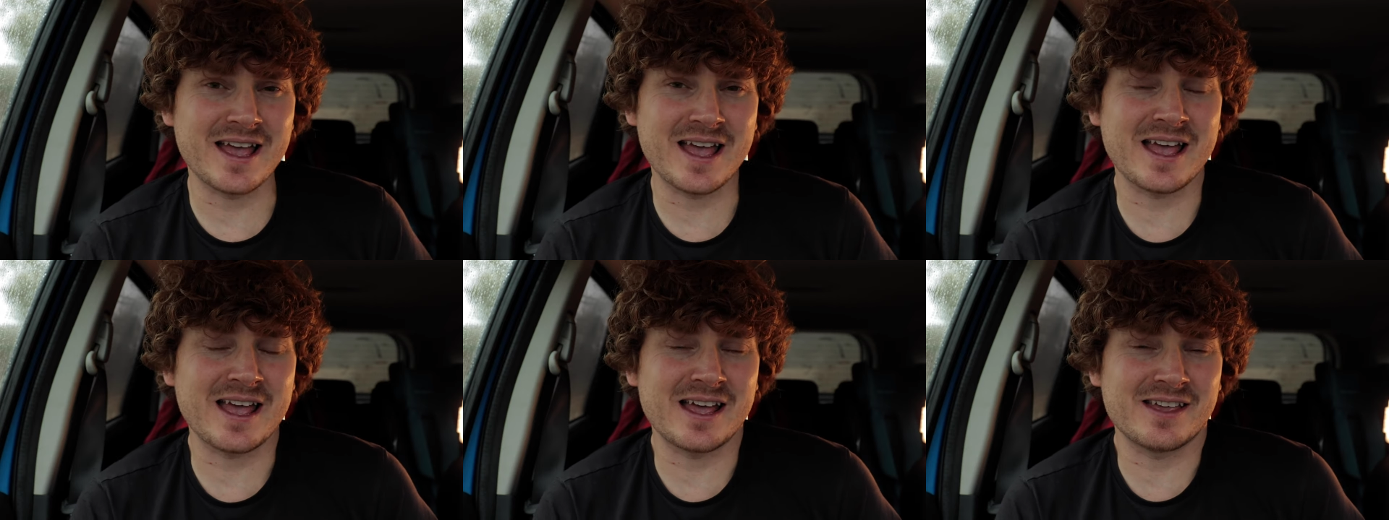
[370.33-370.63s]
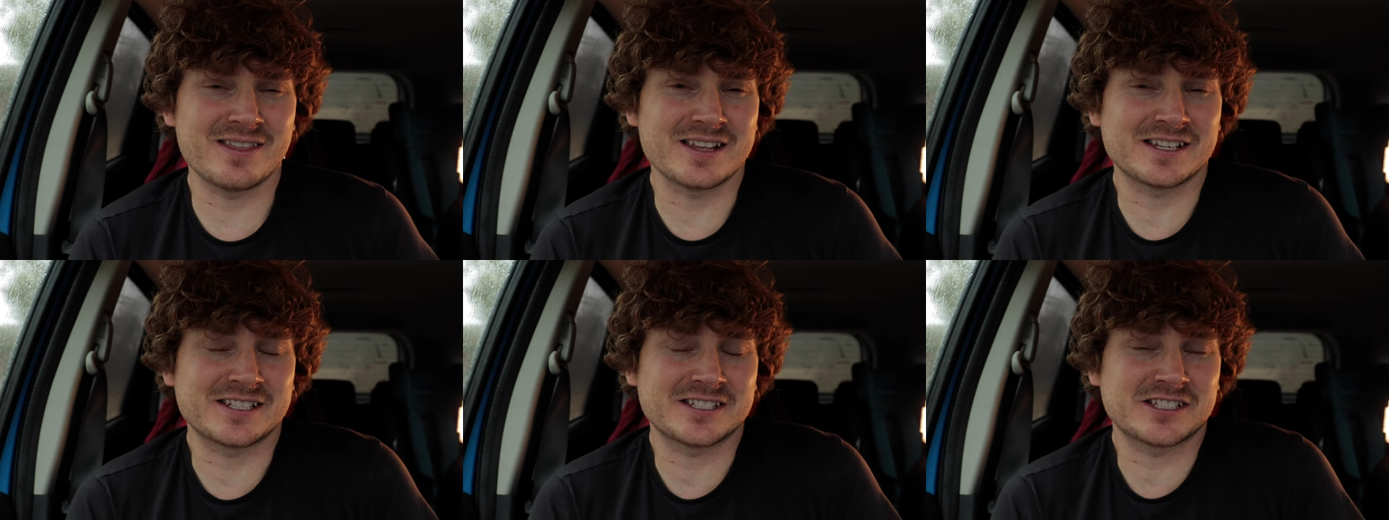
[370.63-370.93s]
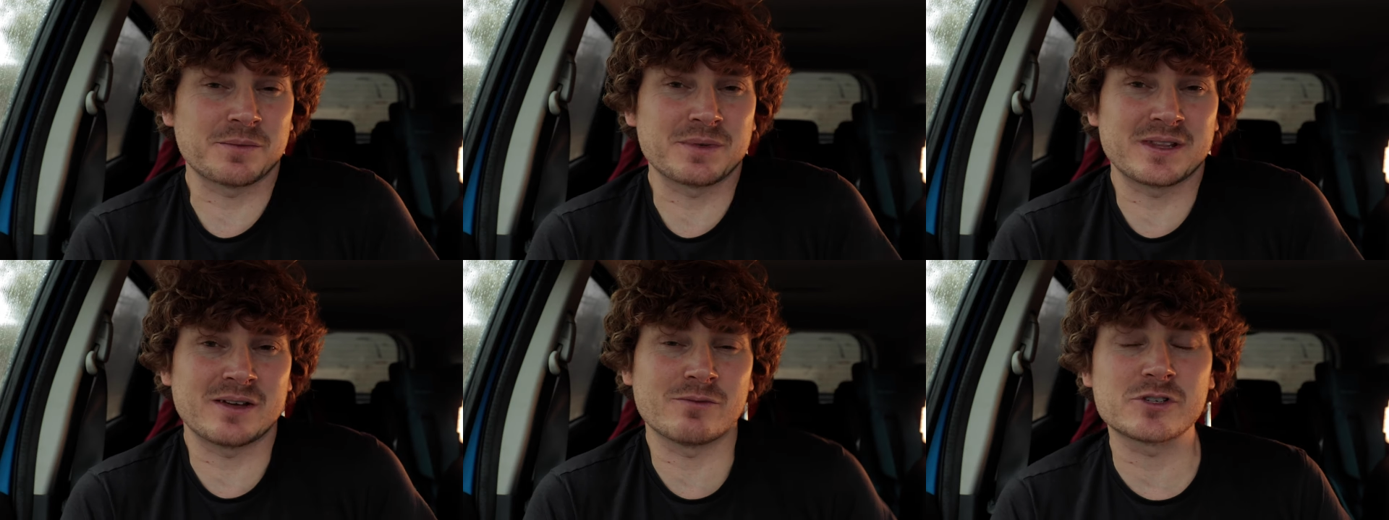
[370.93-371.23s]
uh, there's
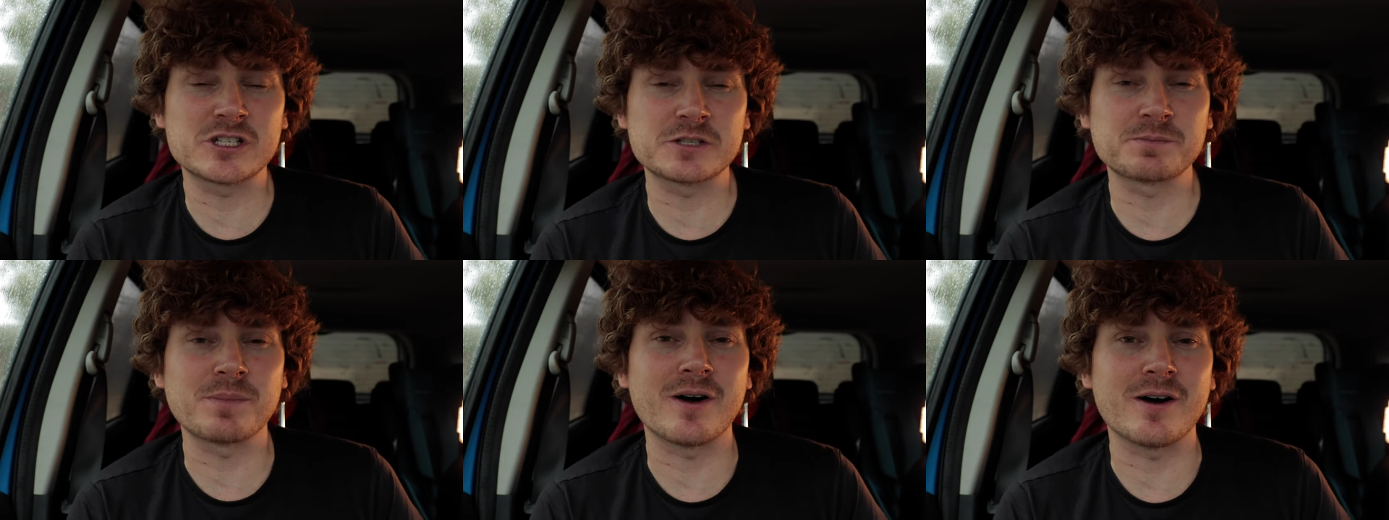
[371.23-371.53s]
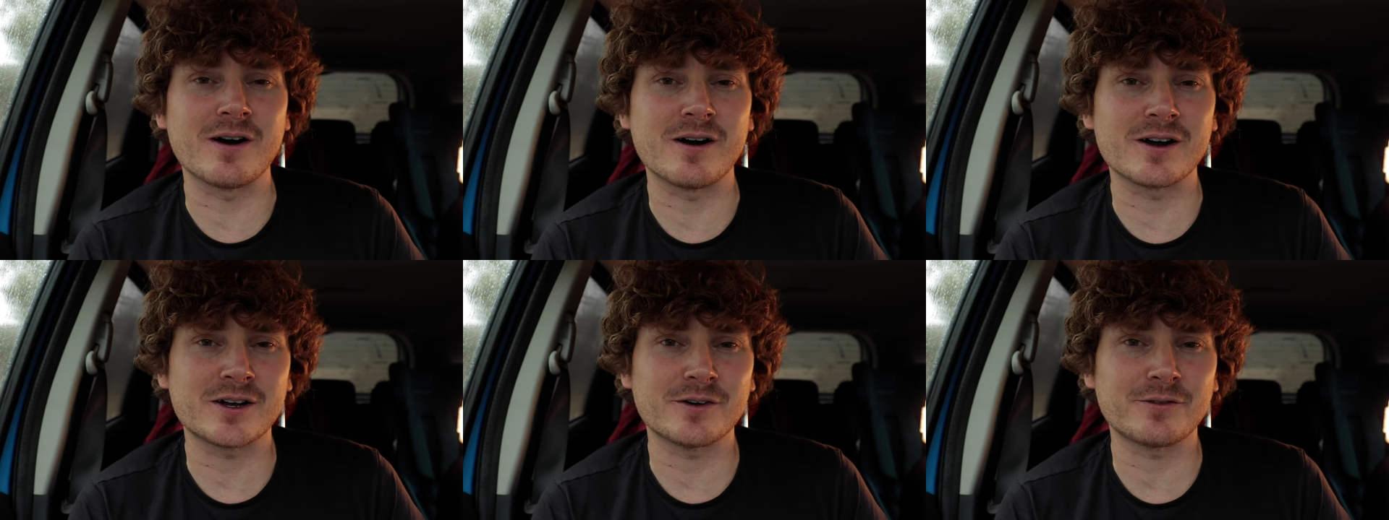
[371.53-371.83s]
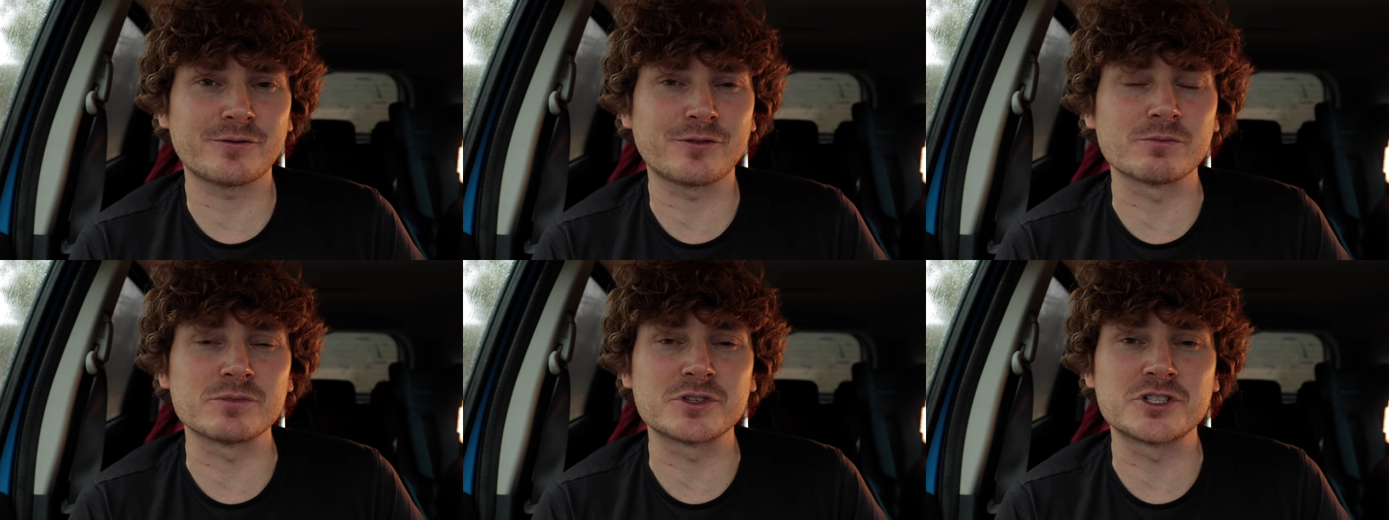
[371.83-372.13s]
something that will
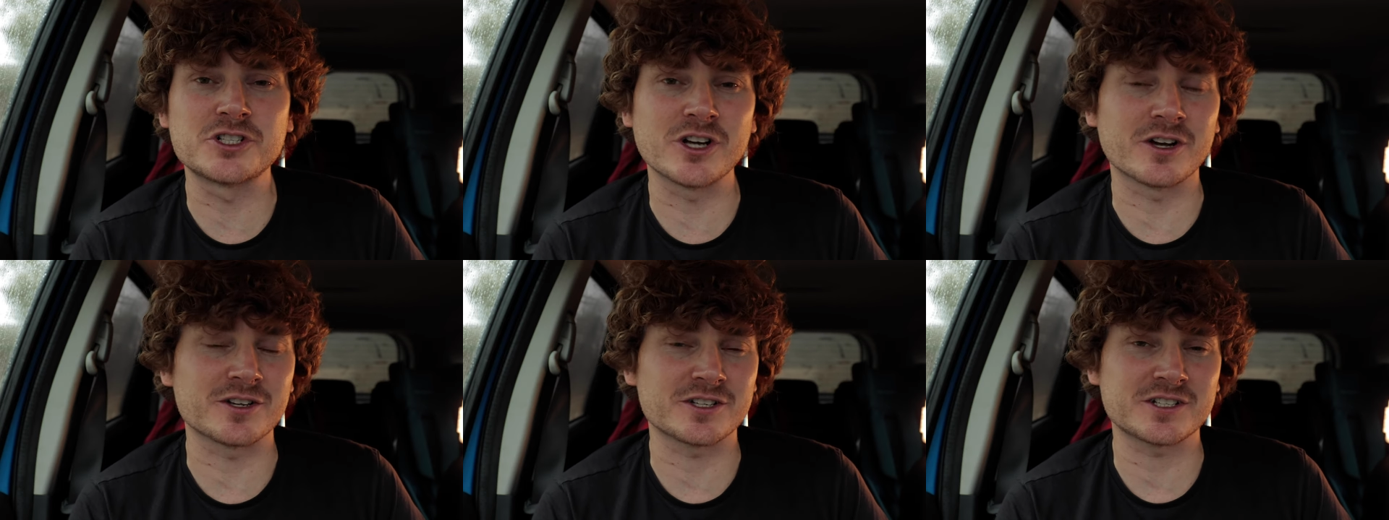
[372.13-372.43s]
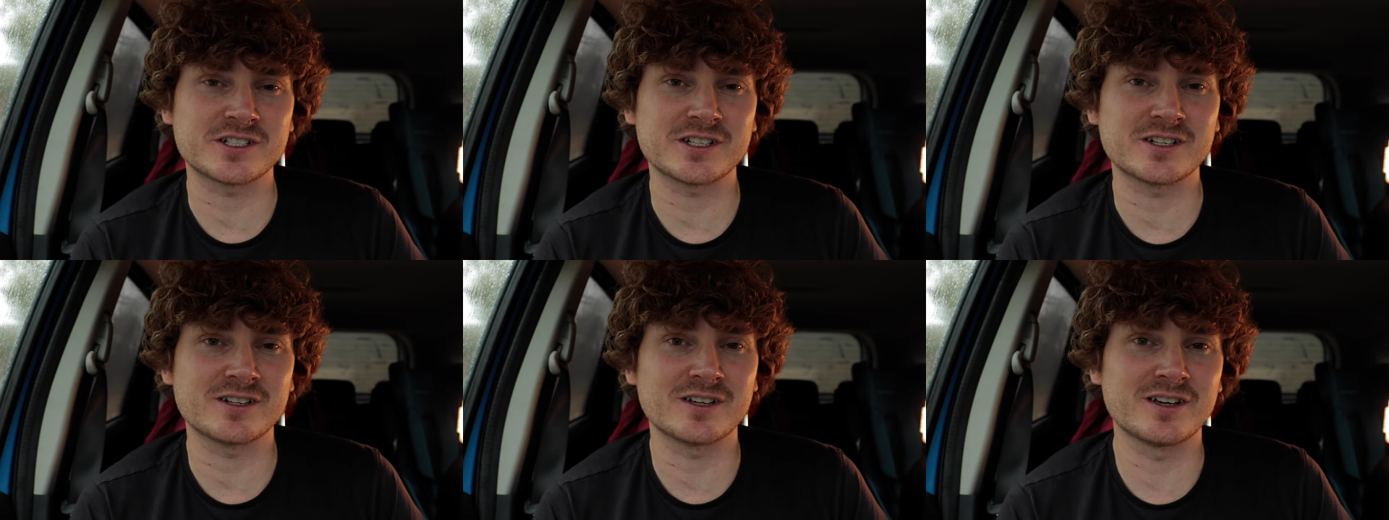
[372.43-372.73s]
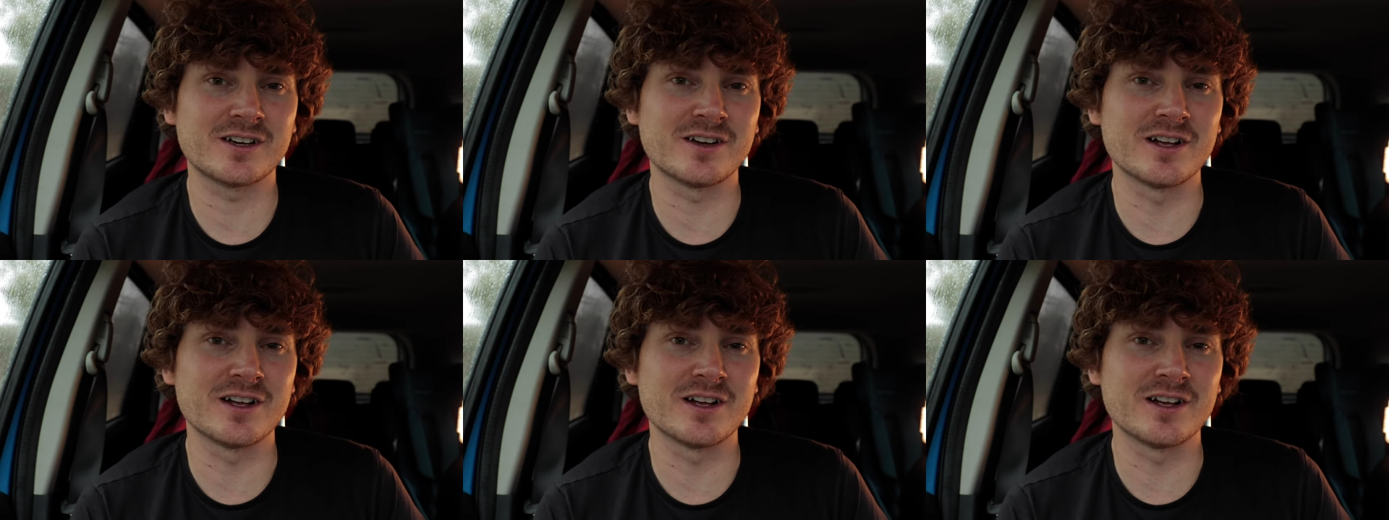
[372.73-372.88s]
spark from just